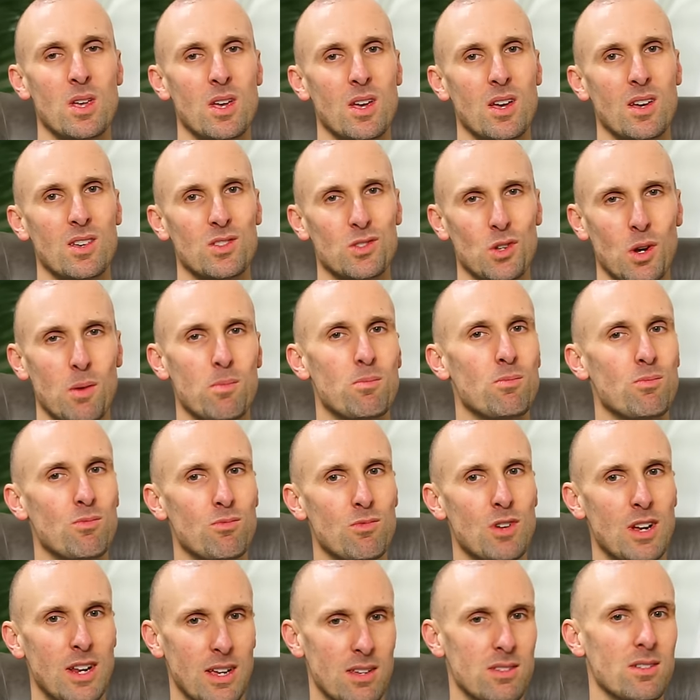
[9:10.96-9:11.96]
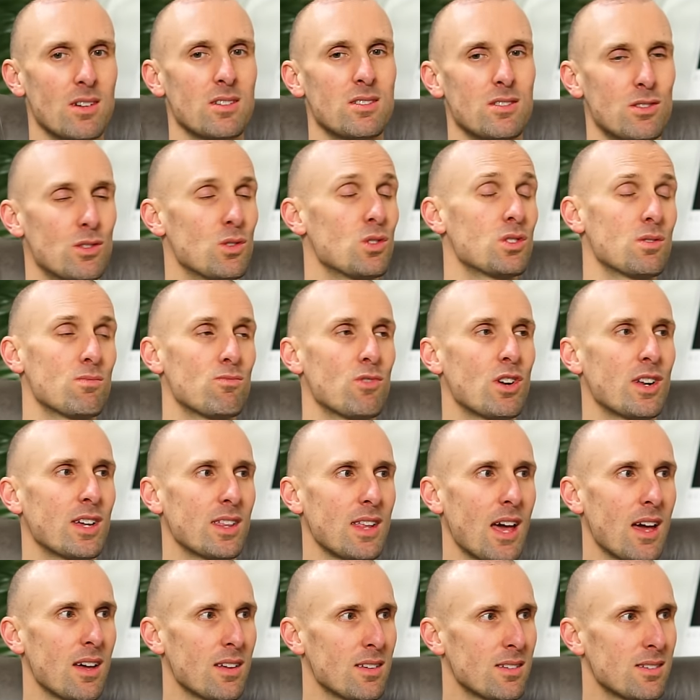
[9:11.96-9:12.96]
So I'm really excited to do some running
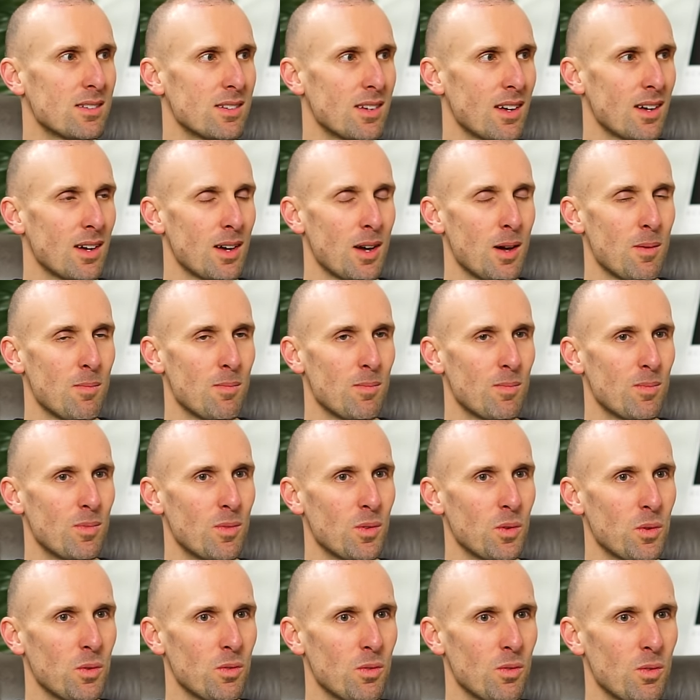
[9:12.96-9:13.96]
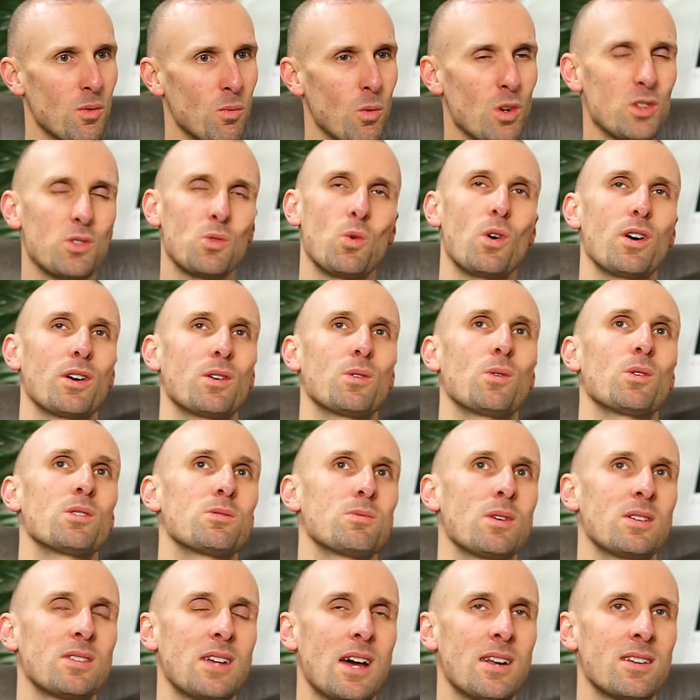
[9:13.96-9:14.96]
there. What's quite cool as
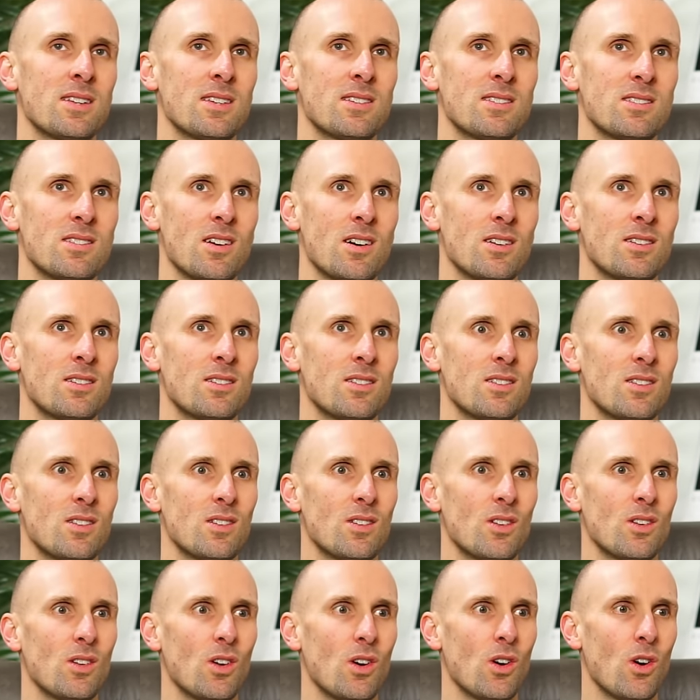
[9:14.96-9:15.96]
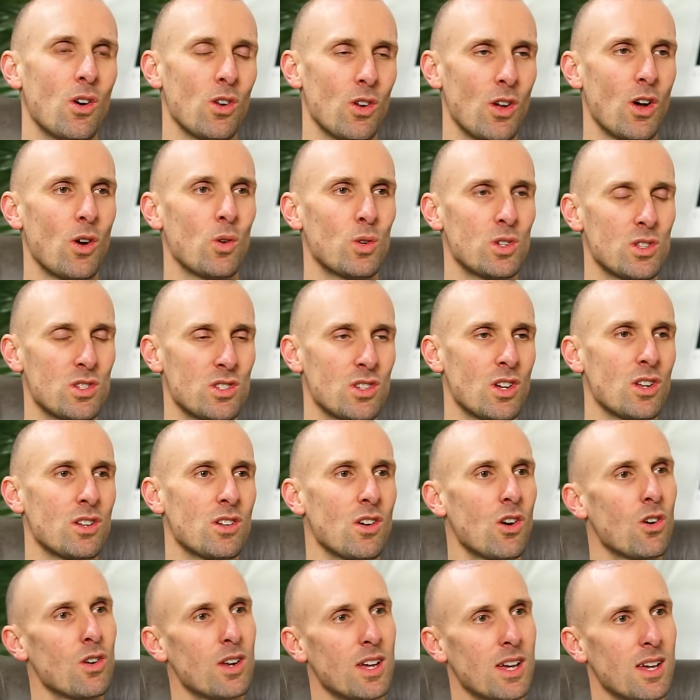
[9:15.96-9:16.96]
well is Andy's son, oldest son,
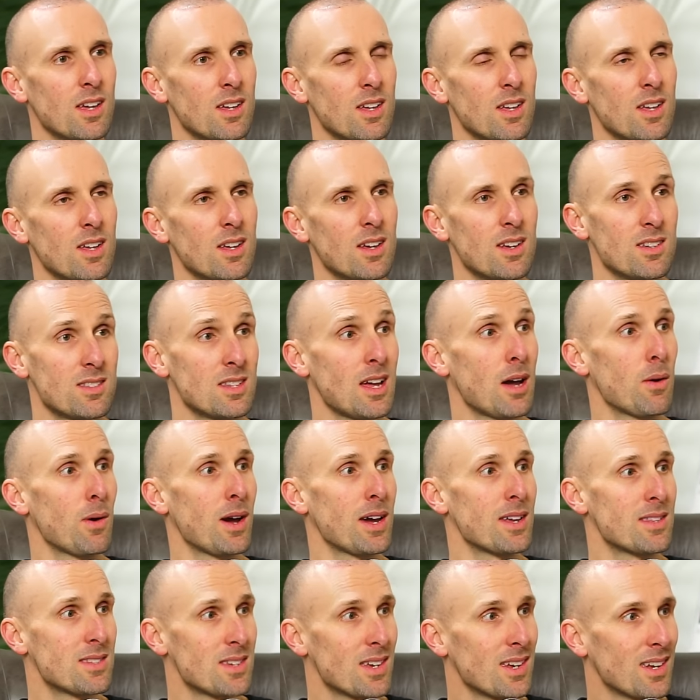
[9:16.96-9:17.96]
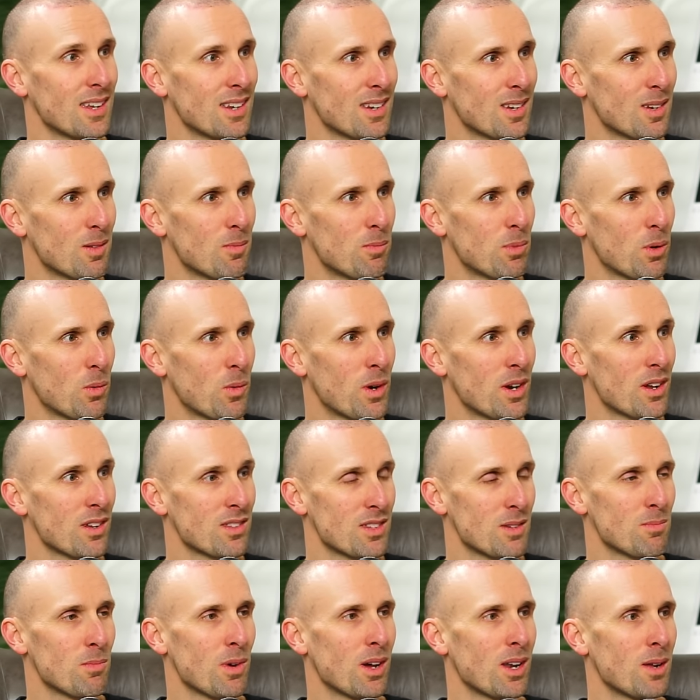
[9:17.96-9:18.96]
Ollie, is now 18. But when I
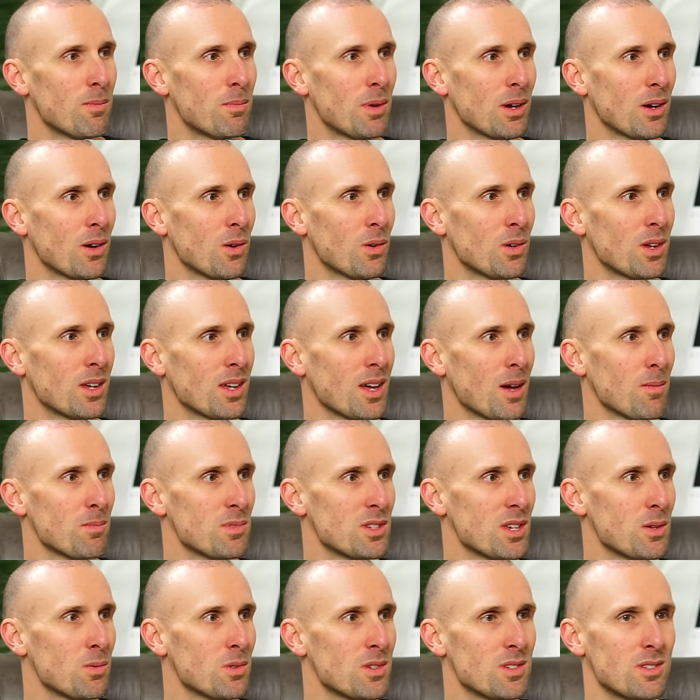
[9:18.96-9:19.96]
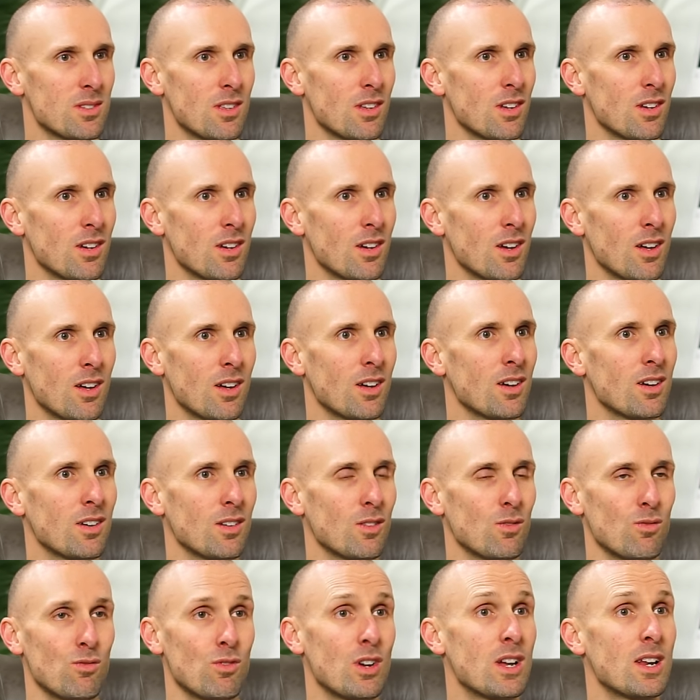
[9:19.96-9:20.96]
did my Olympic holding camps, he was a
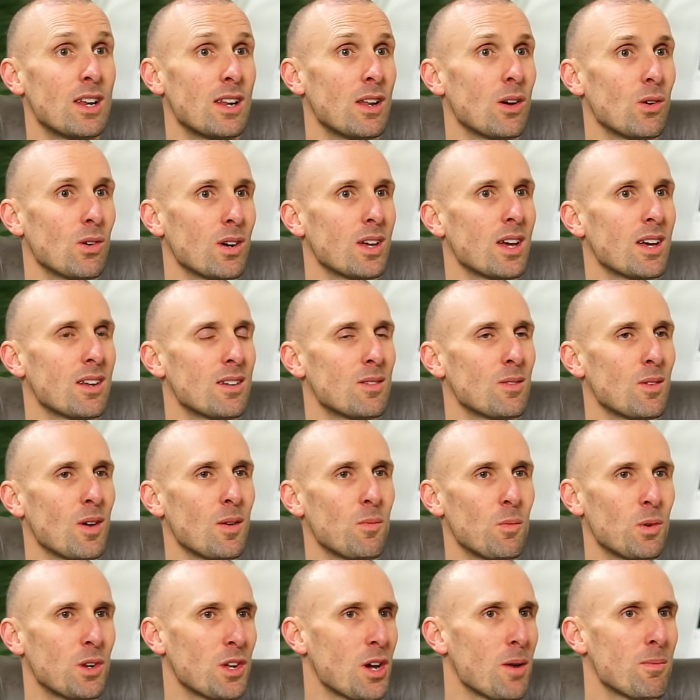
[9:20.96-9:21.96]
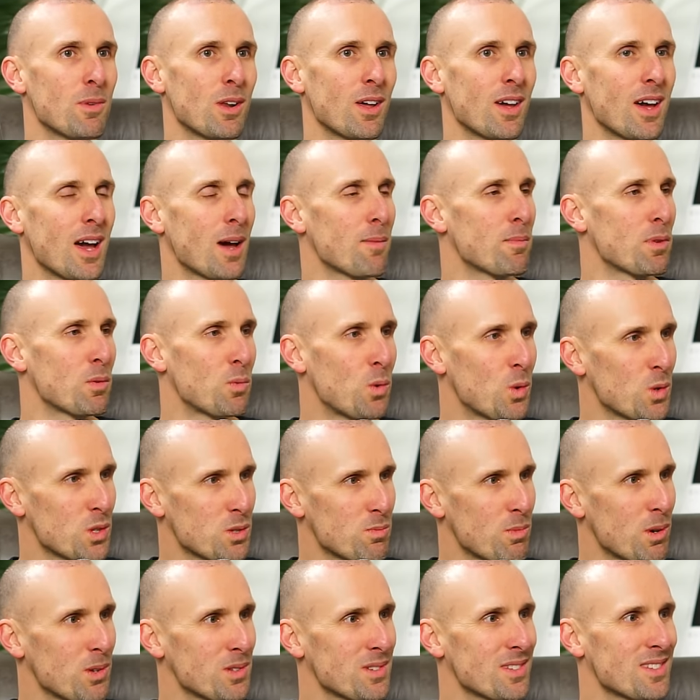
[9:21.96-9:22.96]
really little kid and would come and like hand me water
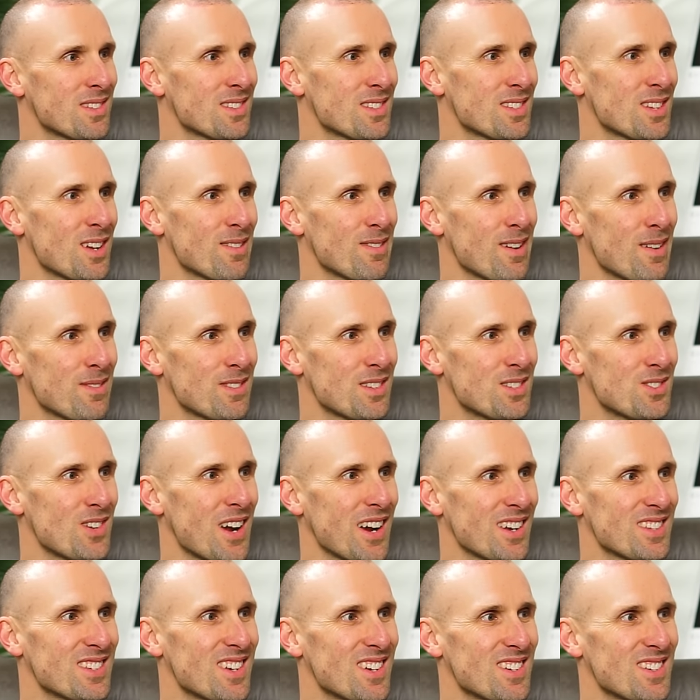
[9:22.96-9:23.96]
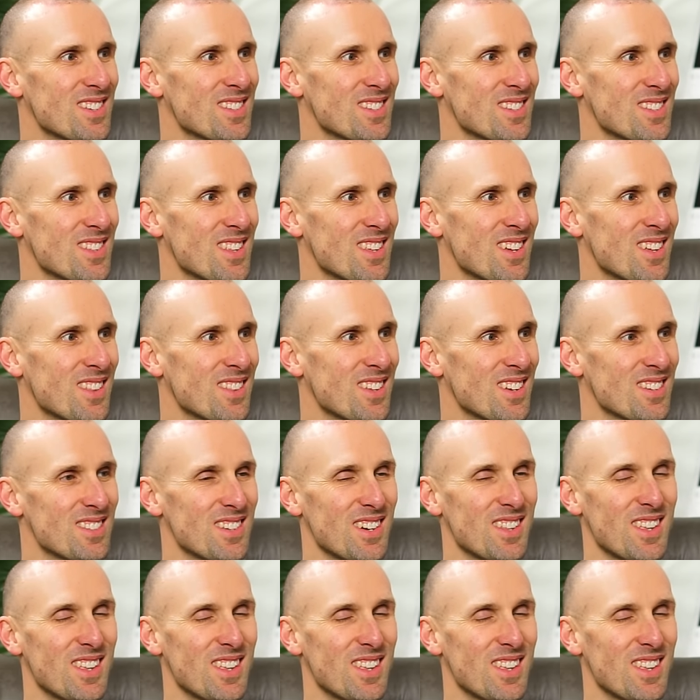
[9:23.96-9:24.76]
bottles and stuff after track sessions and things like